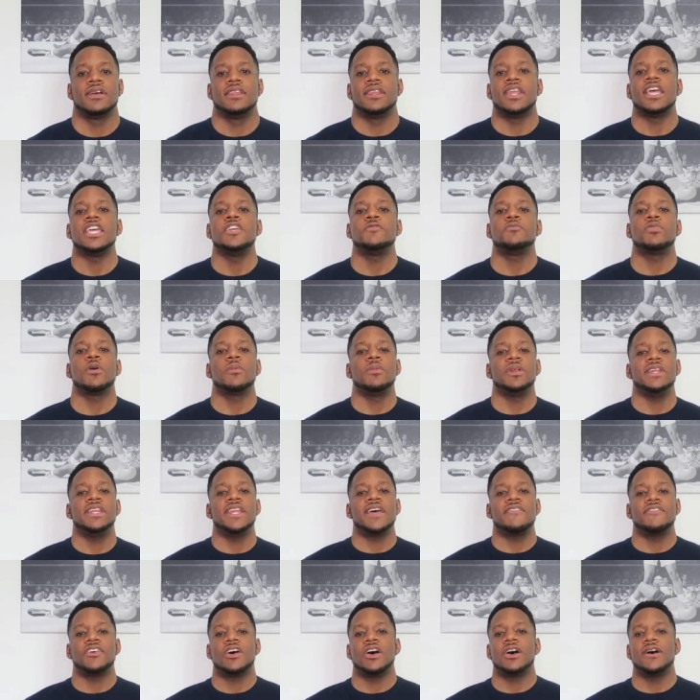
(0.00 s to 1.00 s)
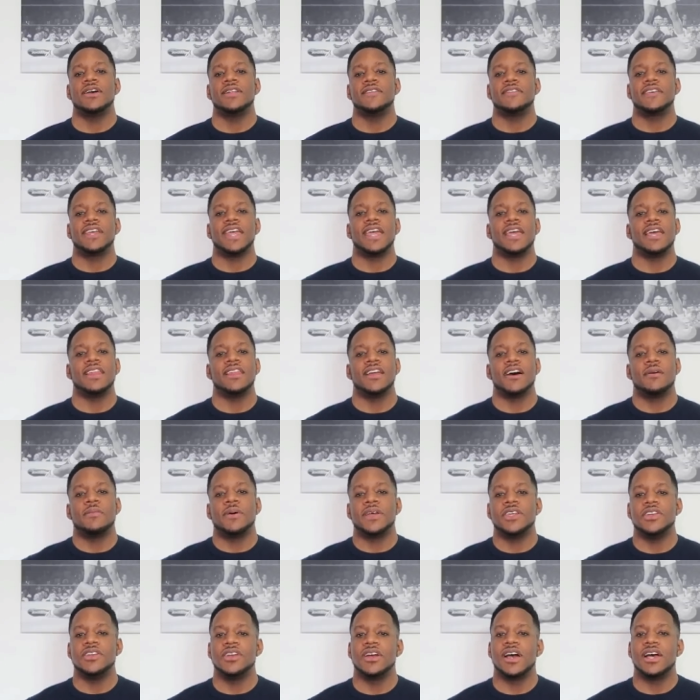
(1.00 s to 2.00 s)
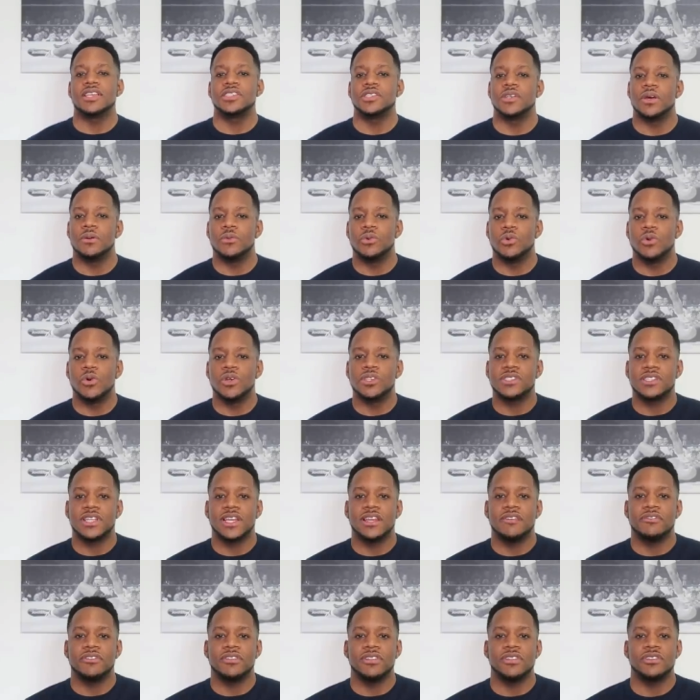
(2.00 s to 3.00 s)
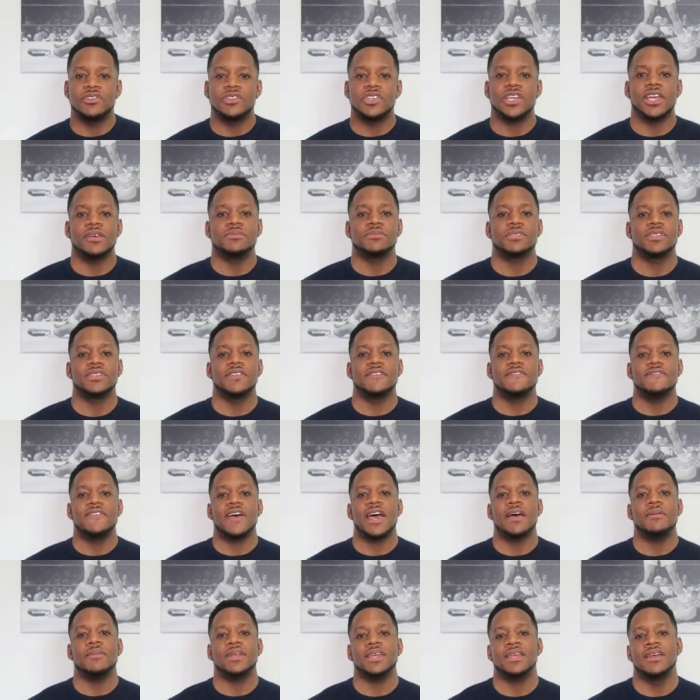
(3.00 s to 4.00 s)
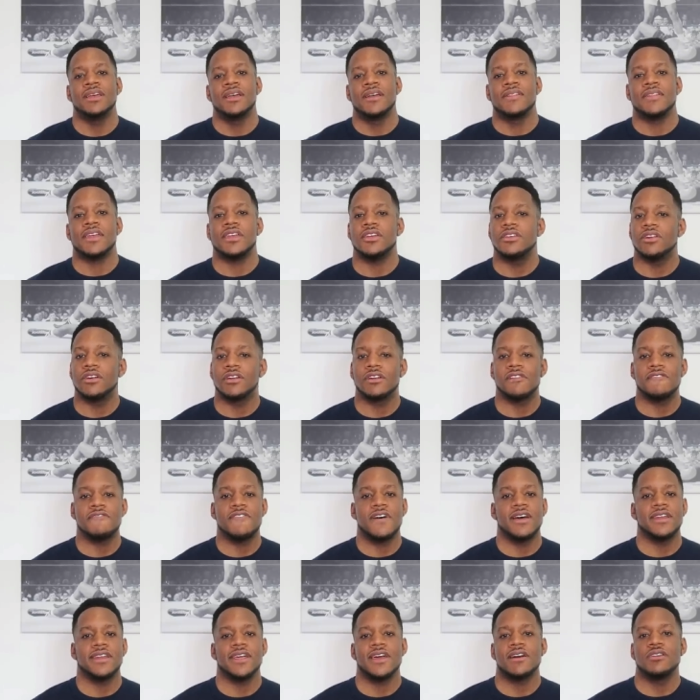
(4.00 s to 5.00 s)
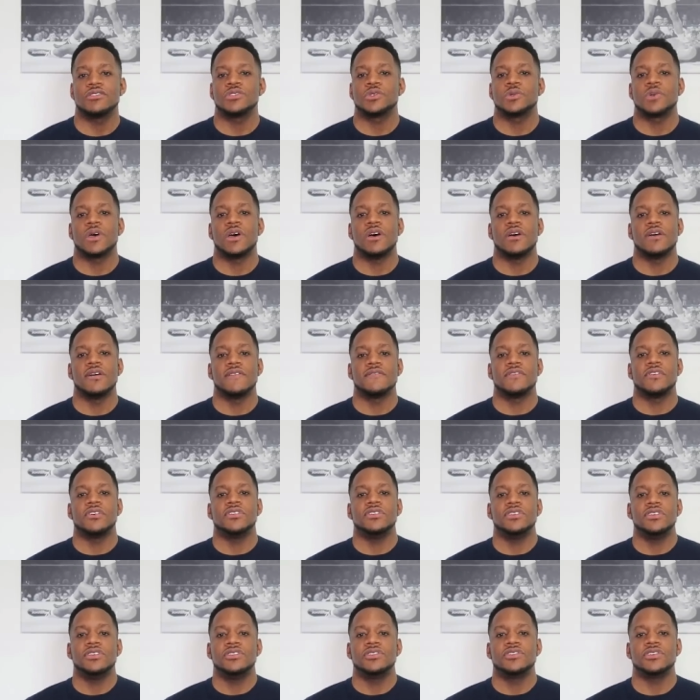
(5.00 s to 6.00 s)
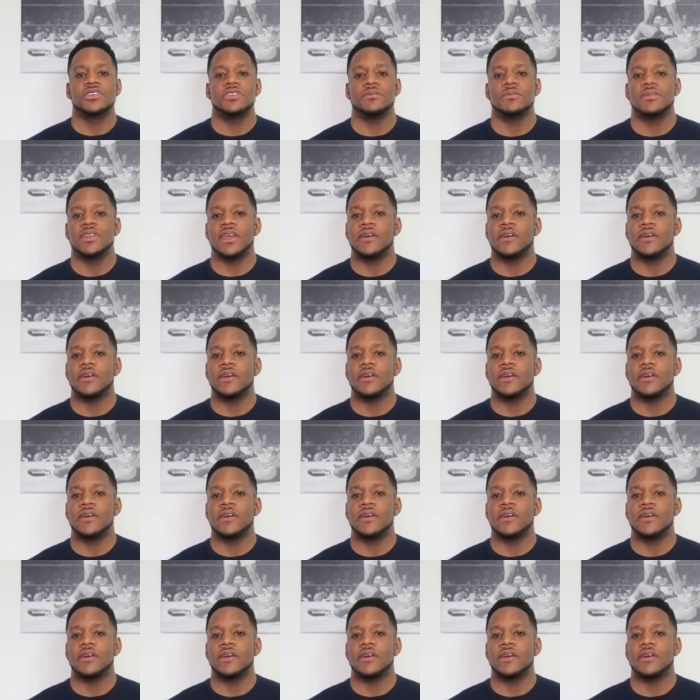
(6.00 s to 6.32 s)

Now, you've probably never heard of KLR, but you guys know I'm always delivering the gems to the family that you're not going to find elsewhere over on YouTube.